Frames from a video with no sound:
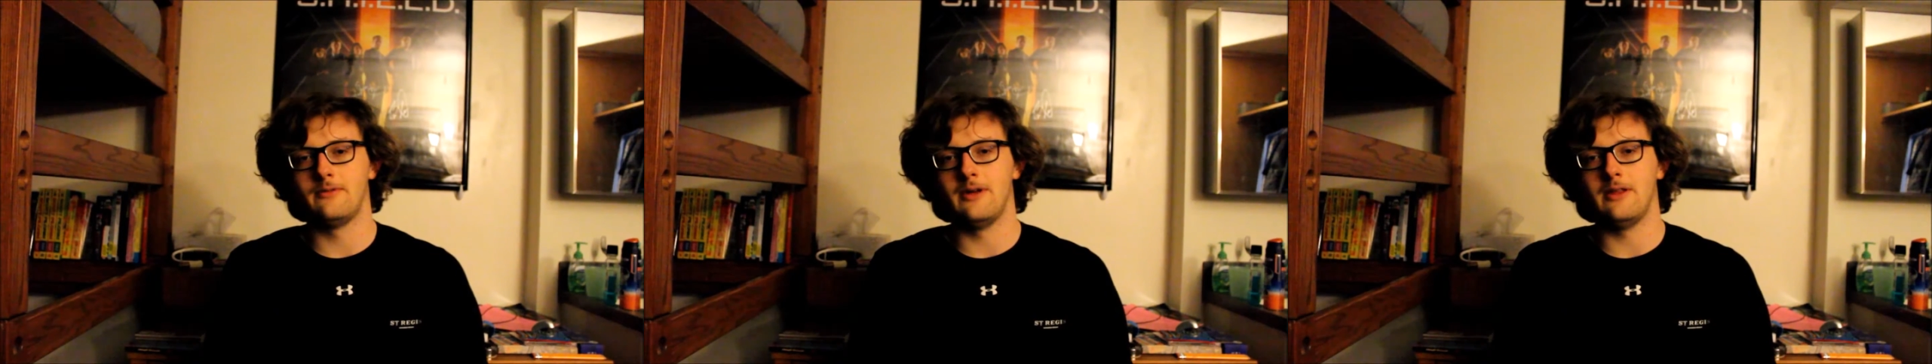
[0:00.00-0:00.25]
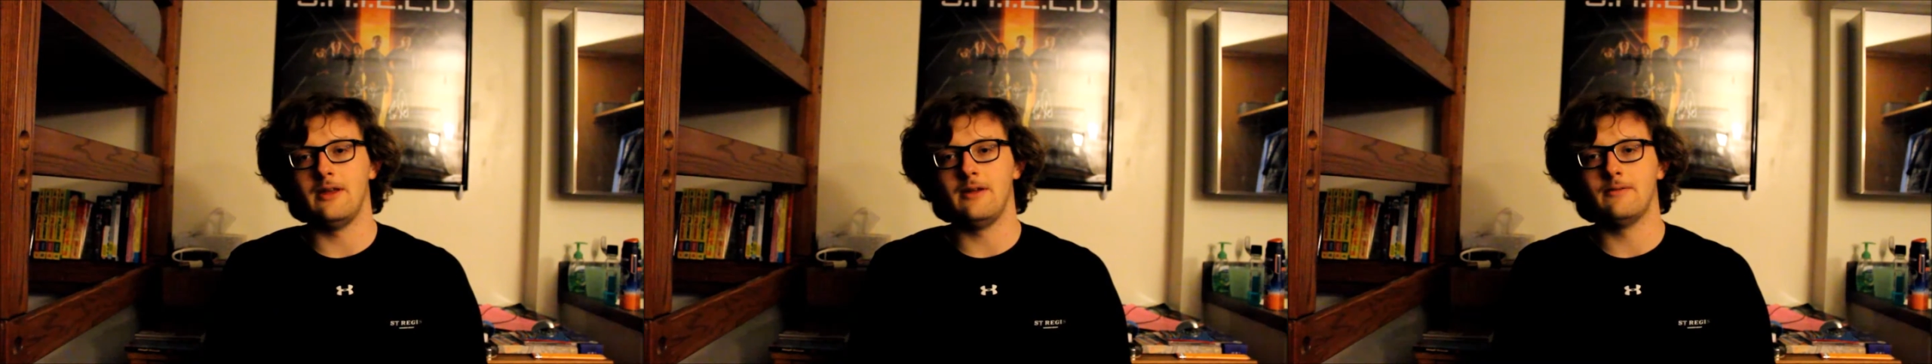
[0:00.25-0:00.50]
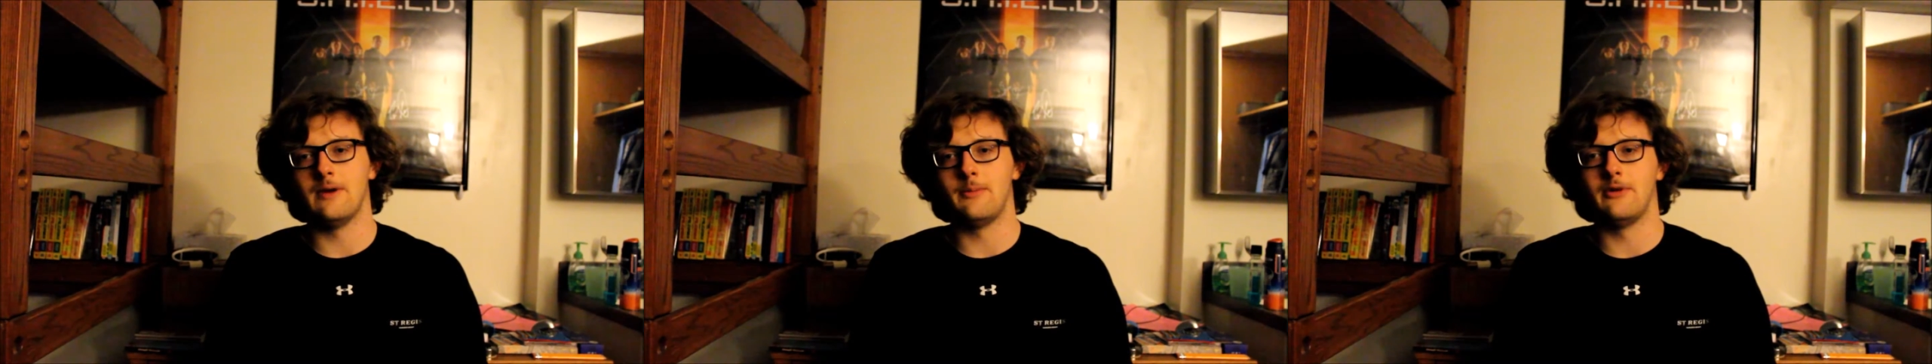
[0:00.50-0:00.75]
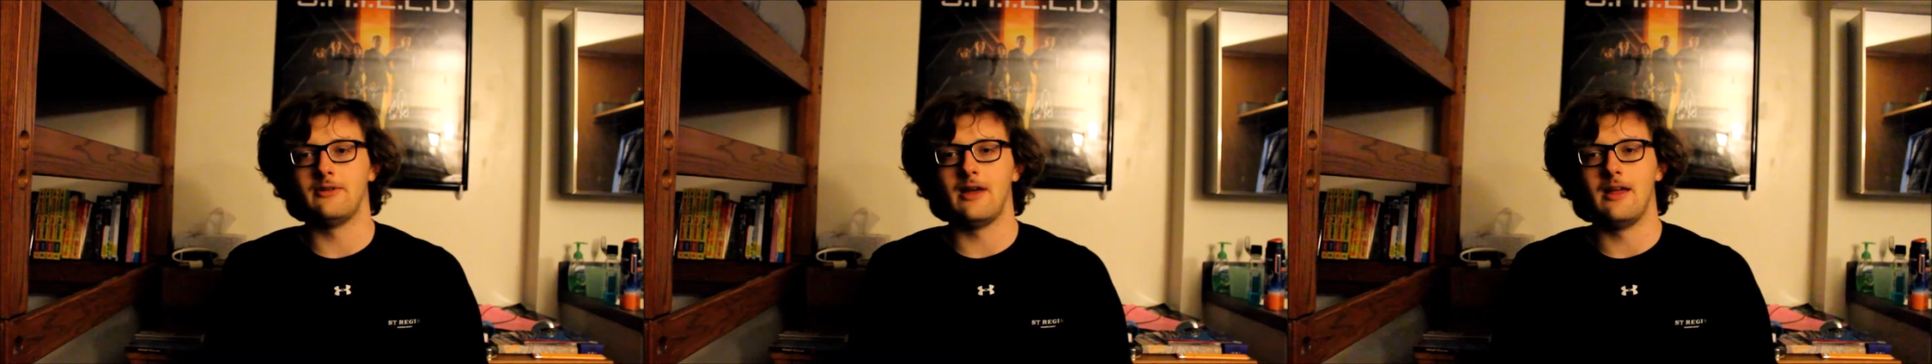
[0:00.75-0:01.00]
really
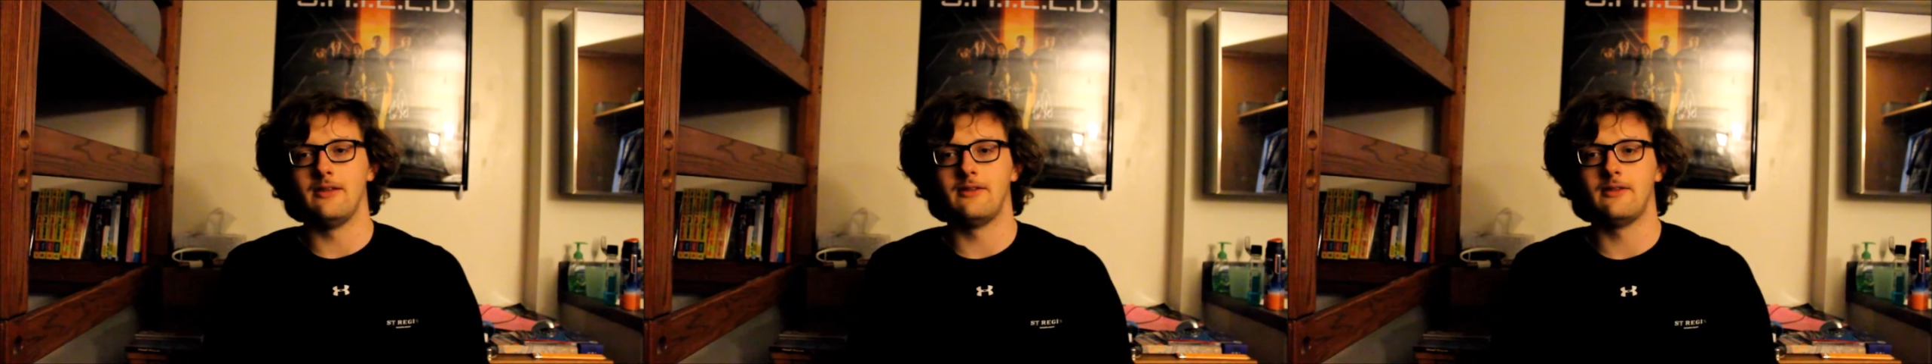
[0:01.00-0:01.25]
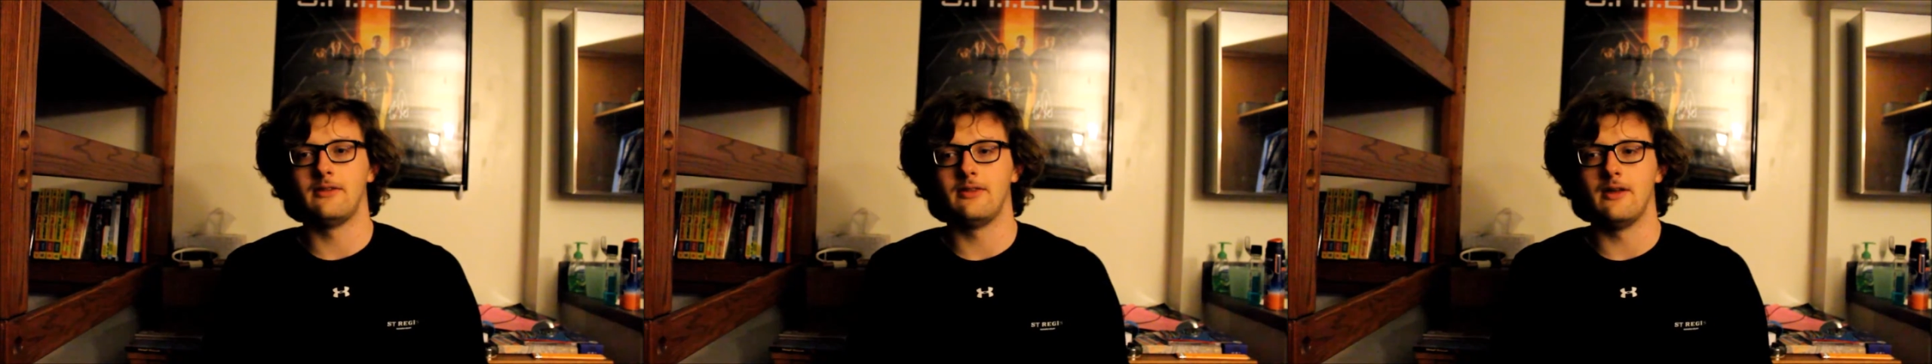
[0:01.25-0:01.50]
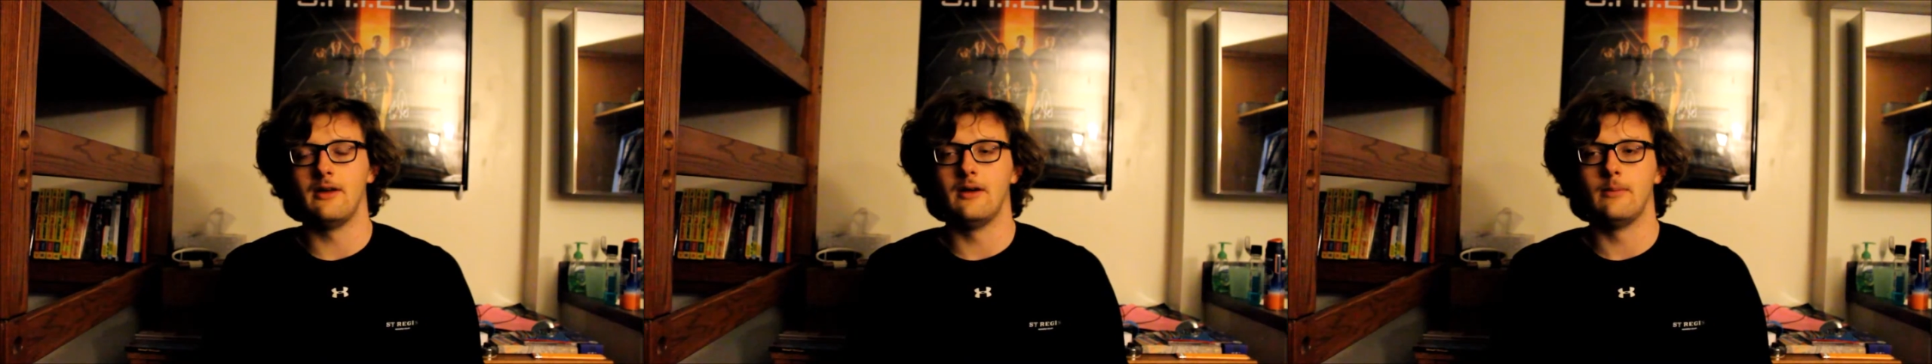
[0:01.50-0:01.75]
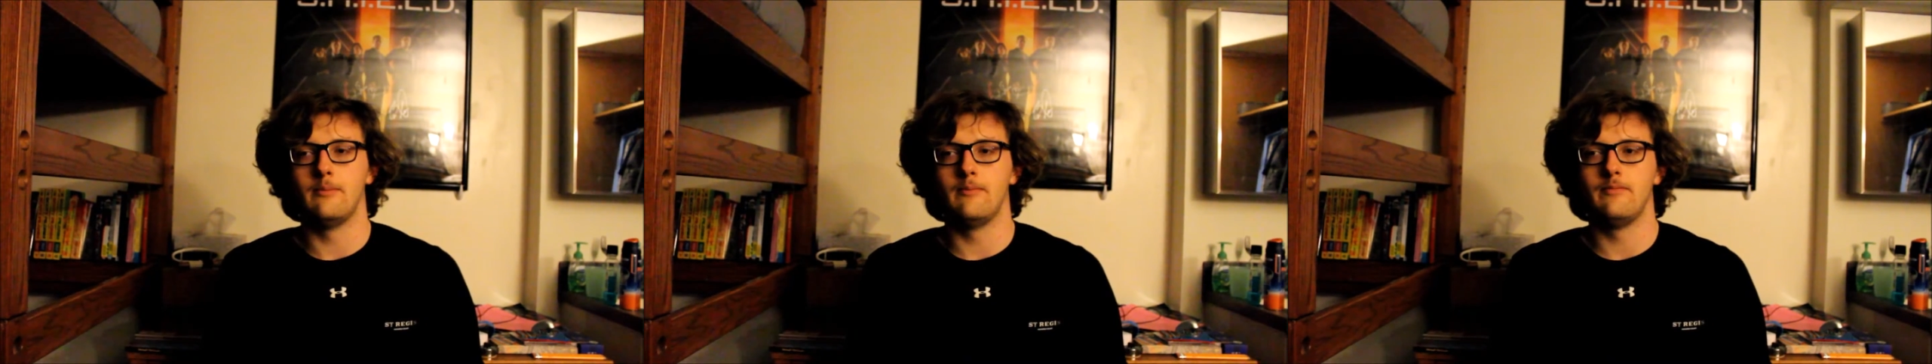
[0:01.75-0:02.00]
represents the